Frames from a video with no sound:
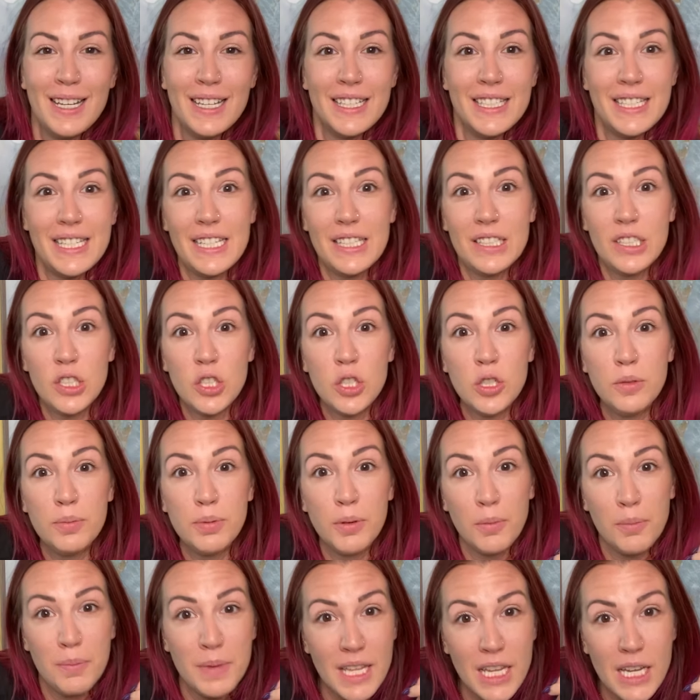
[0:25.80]
season two
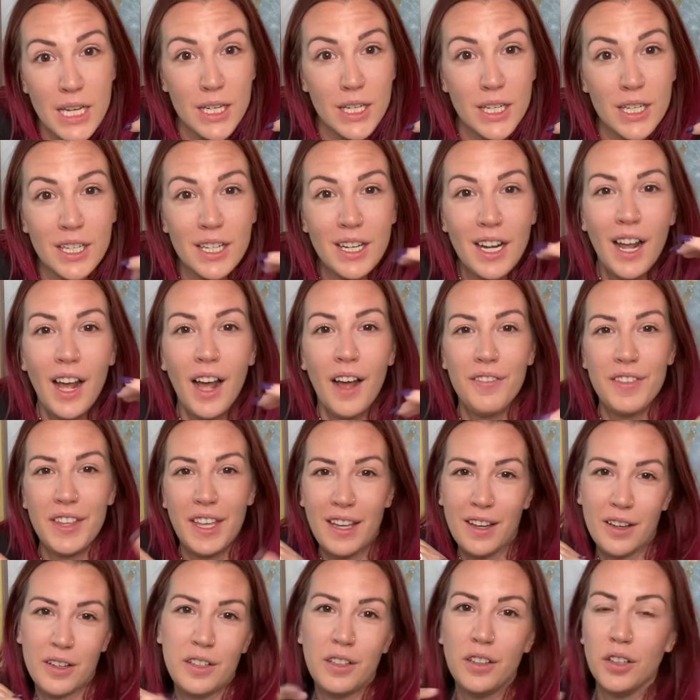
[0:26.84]
premiere of the
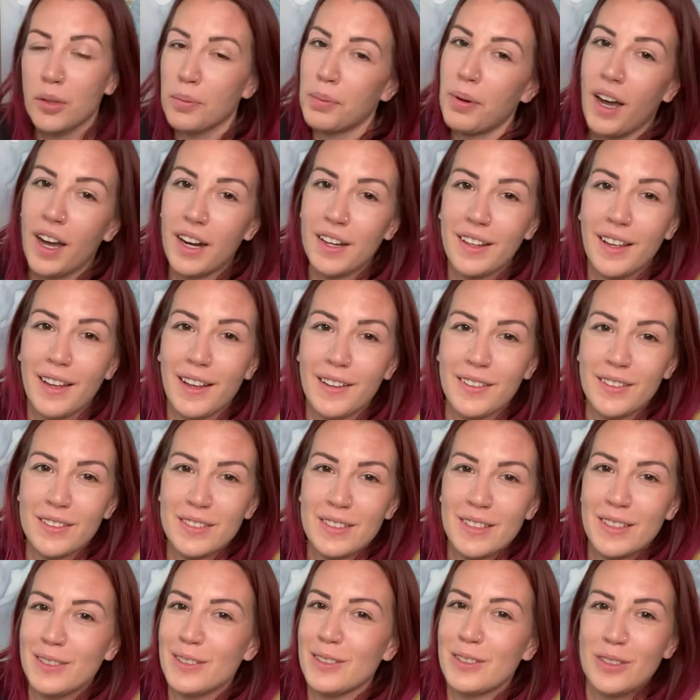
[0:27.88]
Hair Healer podcast,
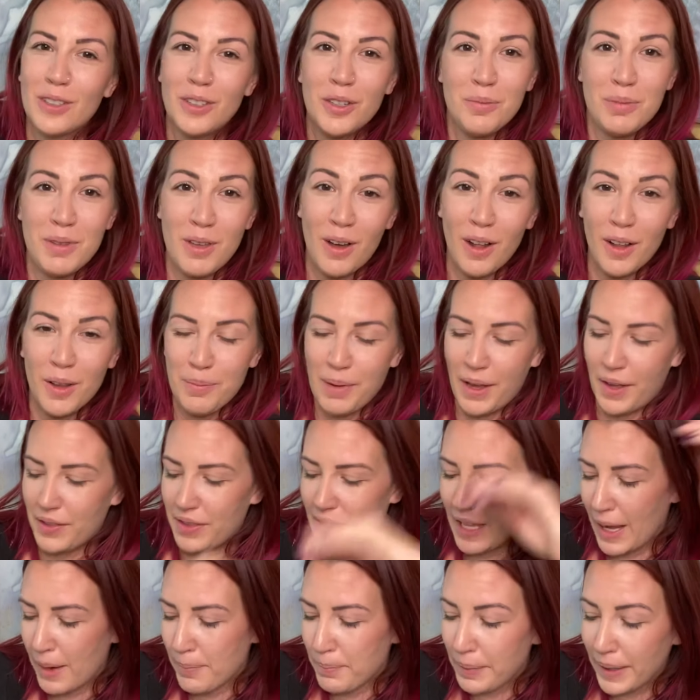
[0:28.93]
because it's gonna be all about
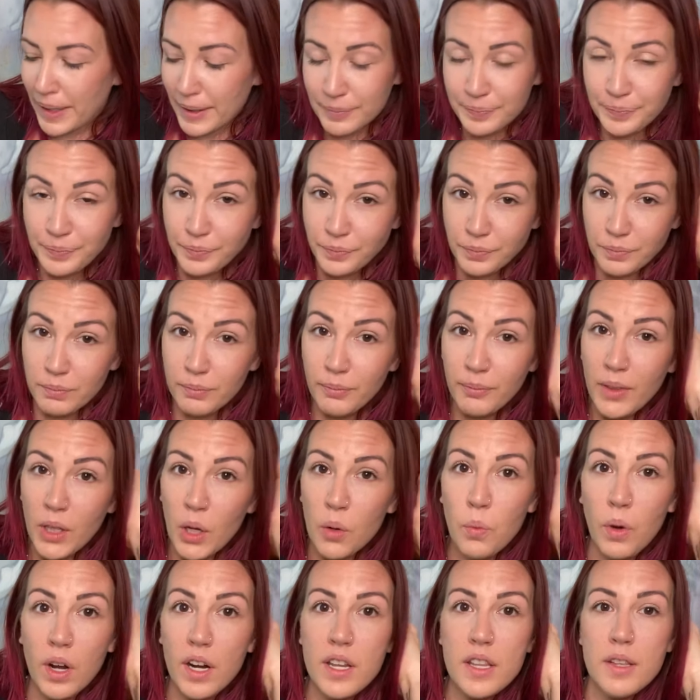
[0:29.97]
that. But
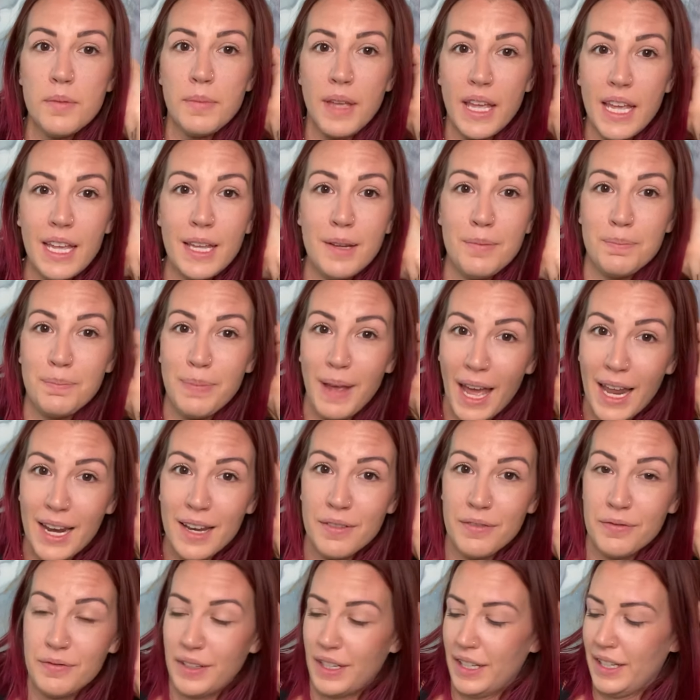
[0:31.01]
one of the main
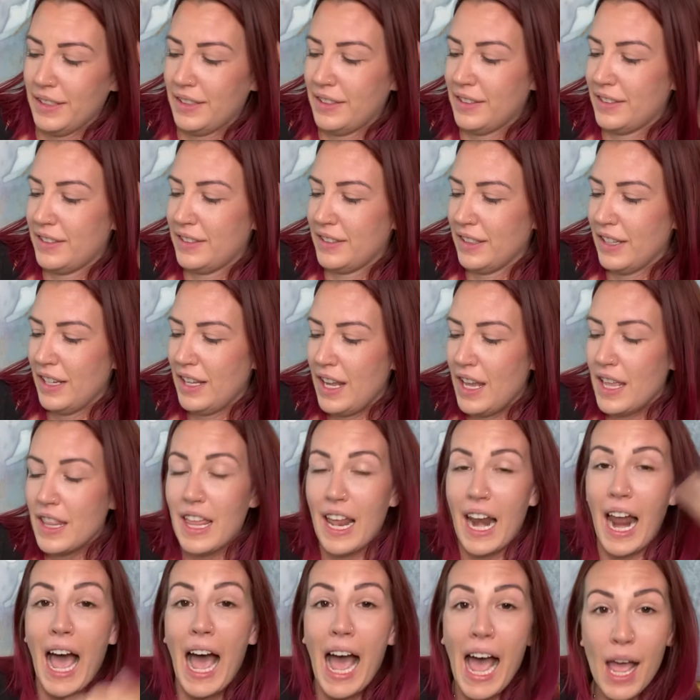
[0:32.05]
benefits
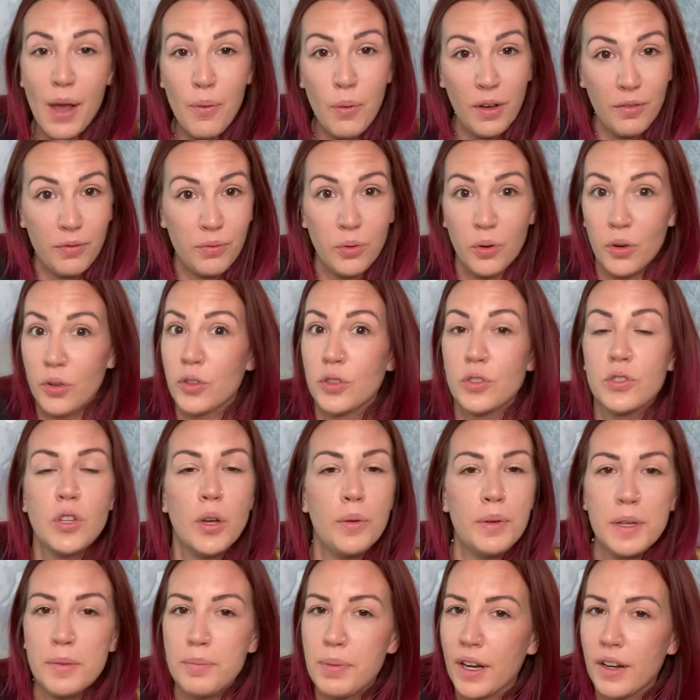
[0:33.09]
that I want for, there's so
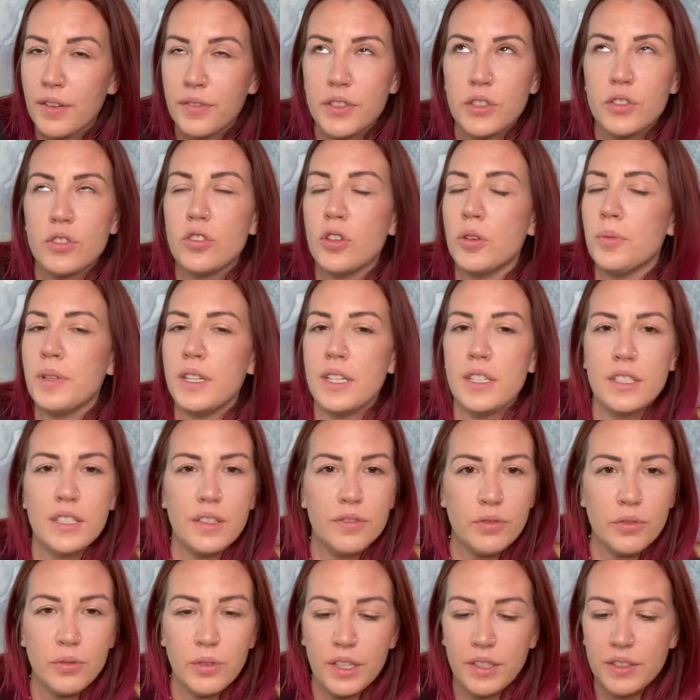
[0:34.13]
many benefits, so many
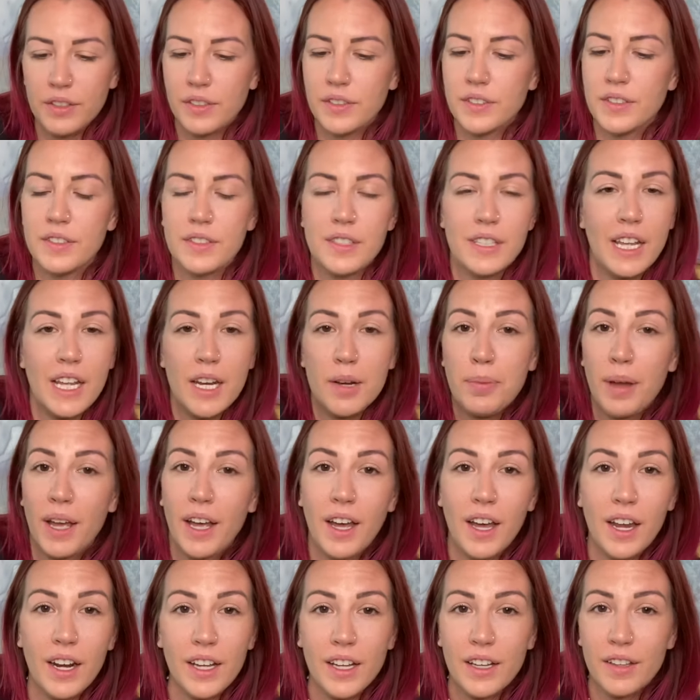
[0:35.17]
different reasons, it's the
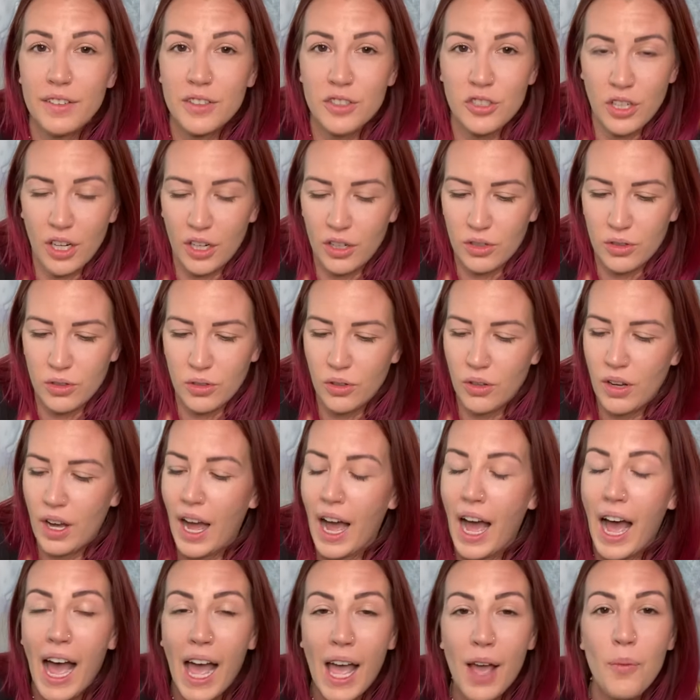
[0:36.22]
antibiotic of the jungle.
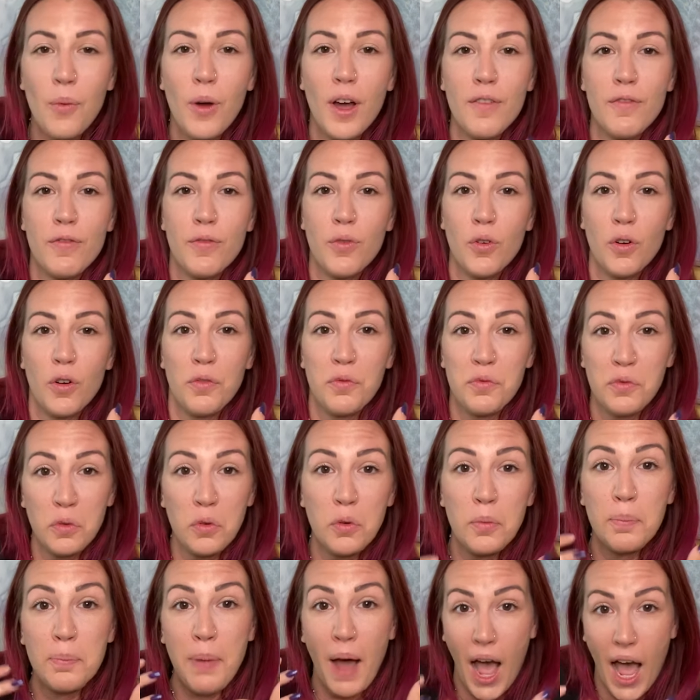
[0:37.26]
I want for a full
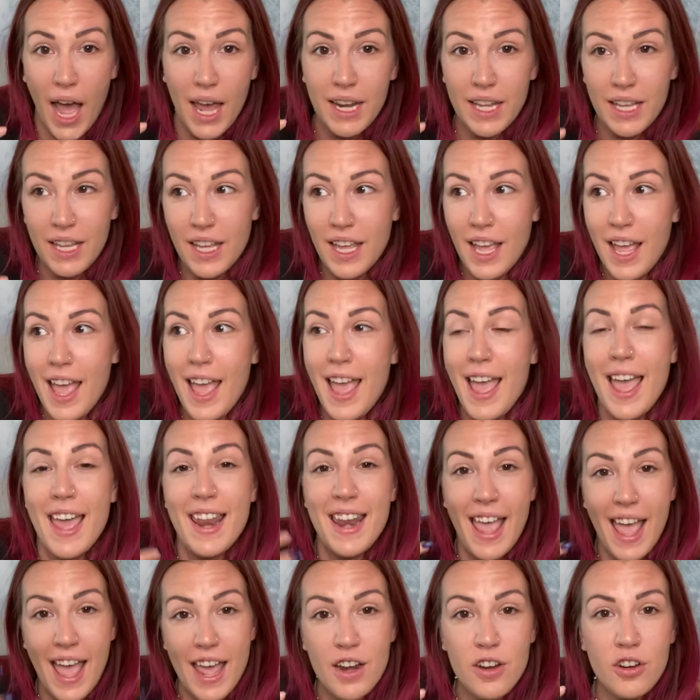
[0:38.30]
body and
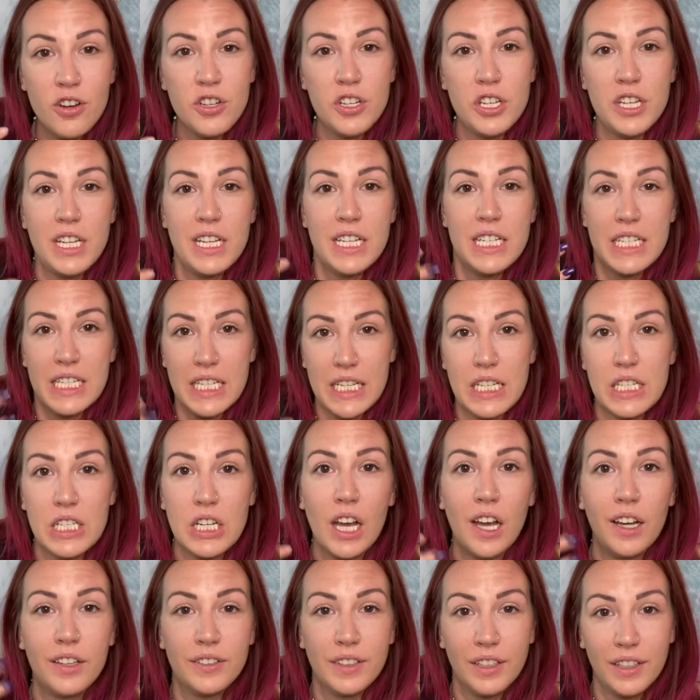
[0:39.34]
energy
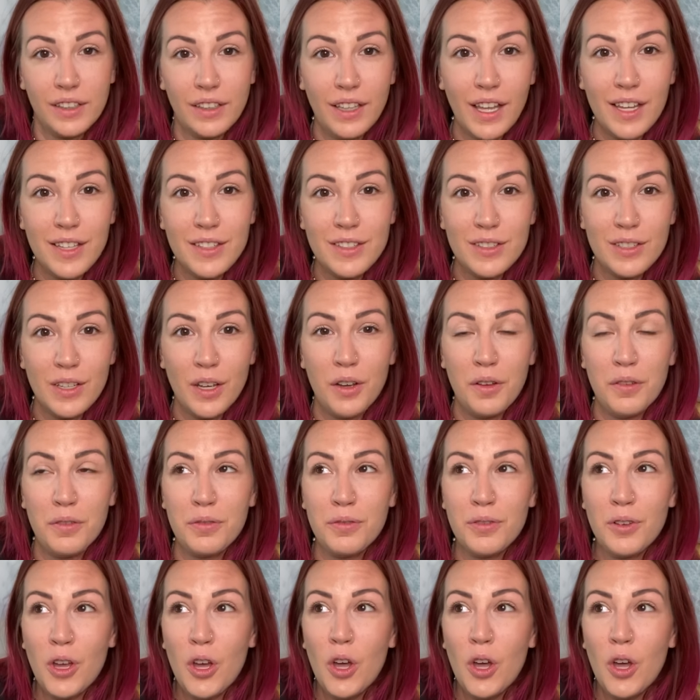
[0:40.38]
detox and cleanse of